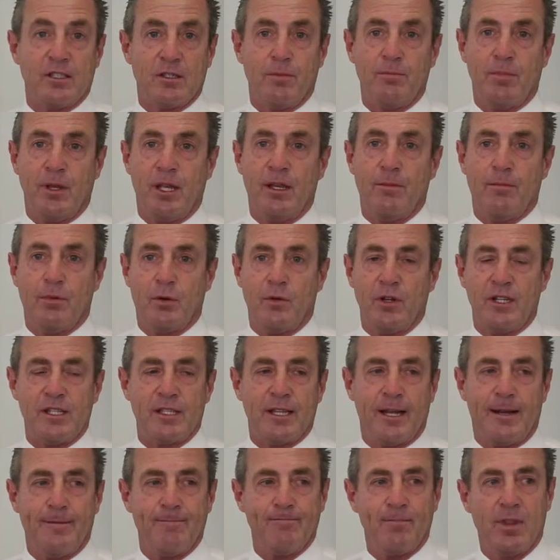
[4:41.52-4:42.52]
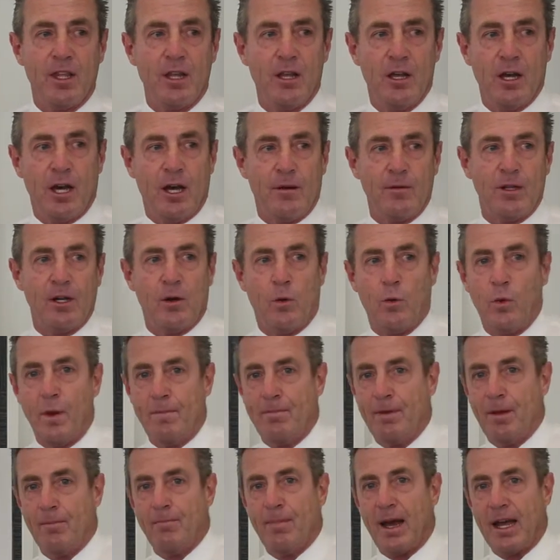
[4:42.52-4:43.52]
be a barista. I'm going to
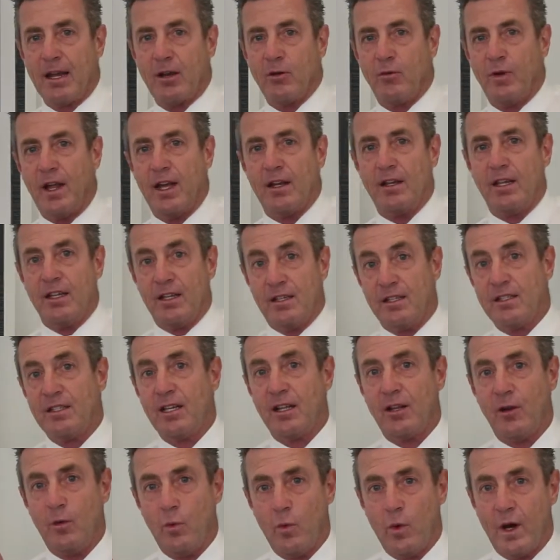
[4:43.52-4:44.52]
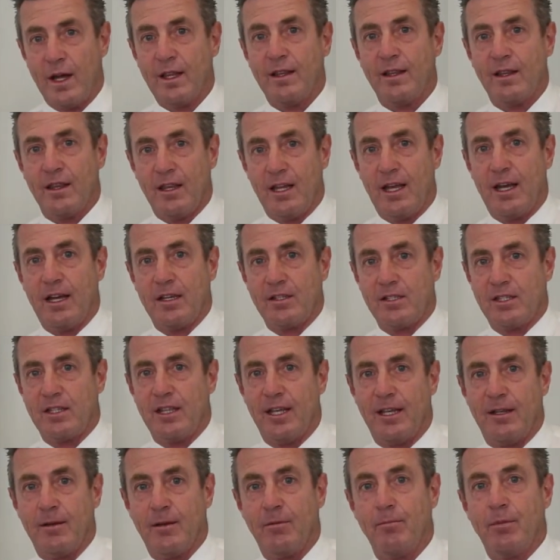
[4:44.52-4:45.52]
whip you back around here and tell you one last
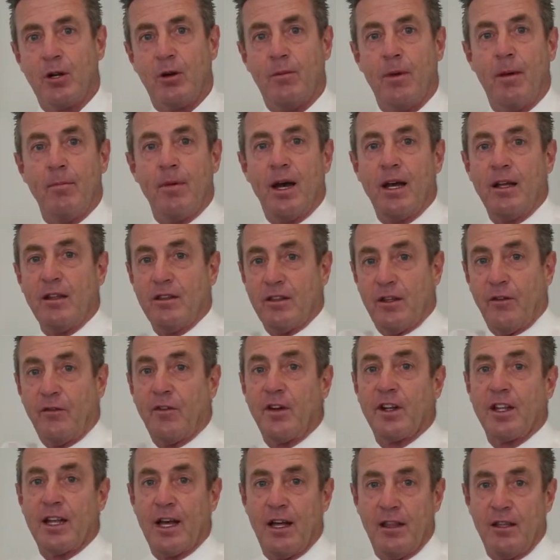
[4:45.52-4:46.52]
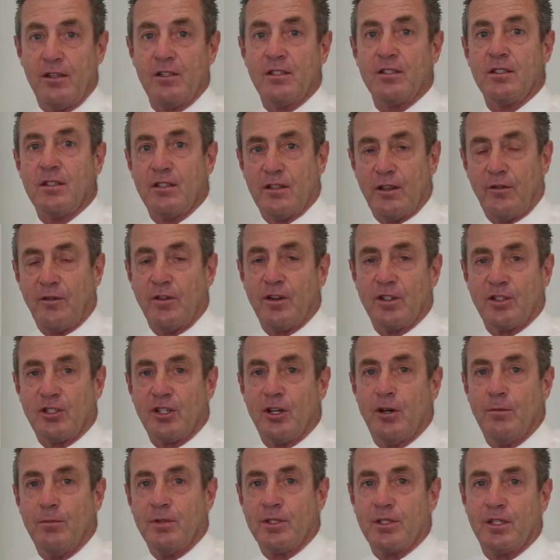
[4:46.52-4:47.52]
thing. But remember, different colours, different
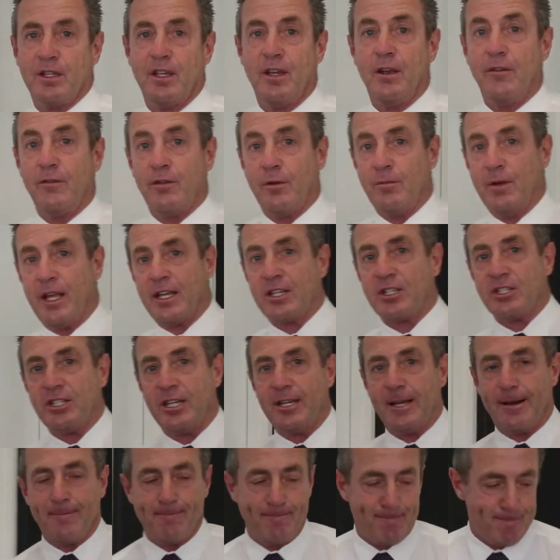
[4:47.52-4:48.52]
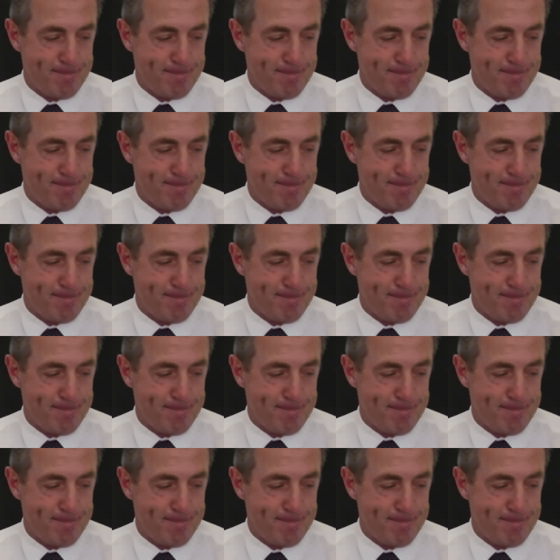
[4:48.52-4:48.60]
jobs from next year.